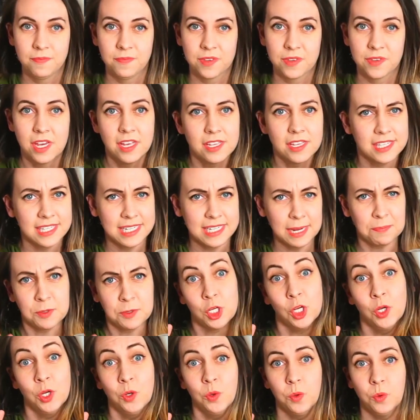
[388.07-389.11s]
Step
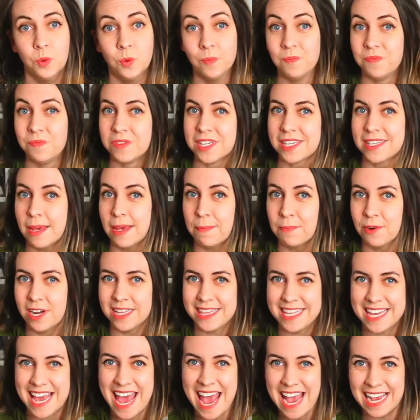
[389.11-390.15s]
2, separate the
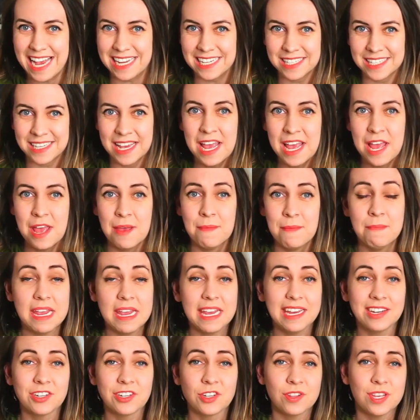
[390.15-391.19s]
eggs, making
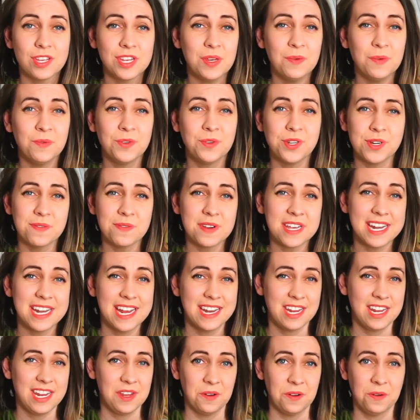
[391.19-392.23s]
sure that you don't get any
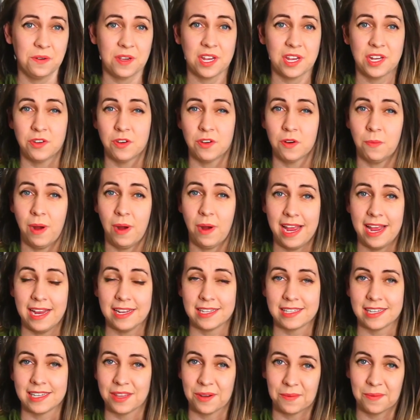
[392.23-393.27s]
yolk in your whites,
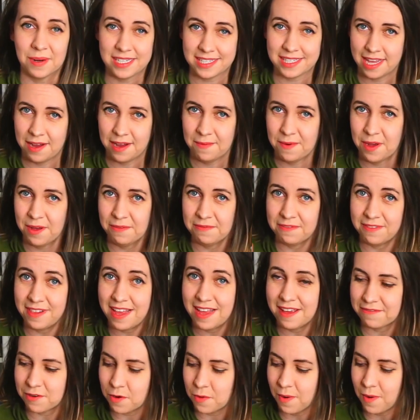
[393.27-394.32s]
otherwise they won't fluff
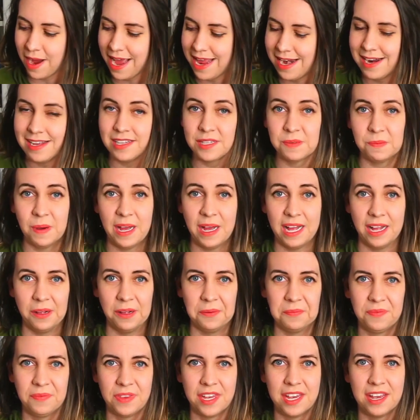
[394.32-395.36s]
quite as well.
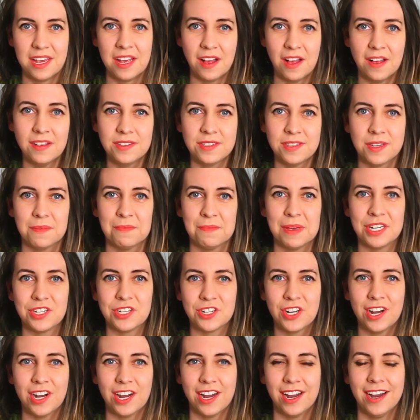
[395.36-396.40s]
Also make
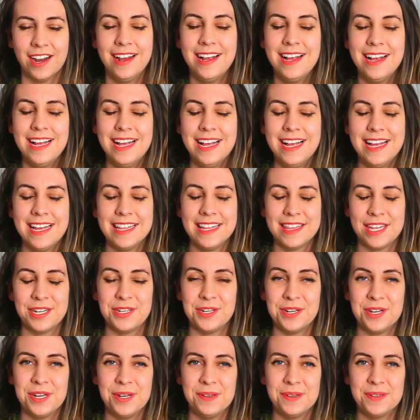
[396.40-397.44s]
sure that you're
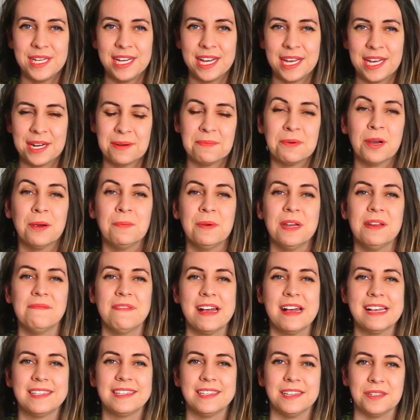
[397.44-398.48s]
using an appropriate
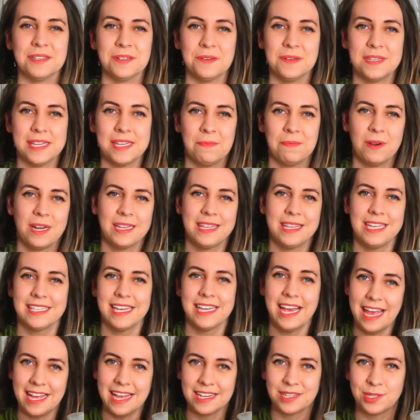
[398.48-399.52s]
vessel to separate these
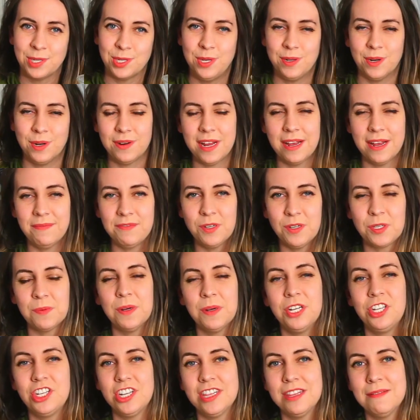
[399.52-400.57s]
eggs so you don't have to switch
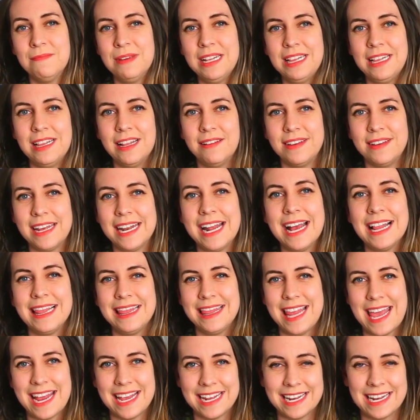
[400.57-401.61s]
in the middle of it
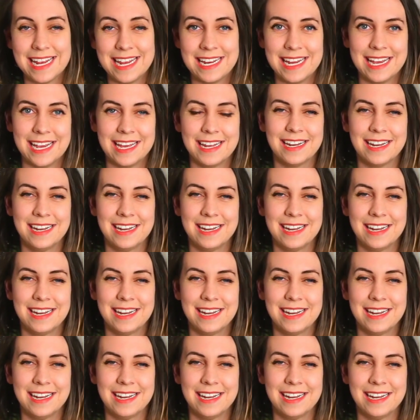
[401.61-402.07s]
like an idiot.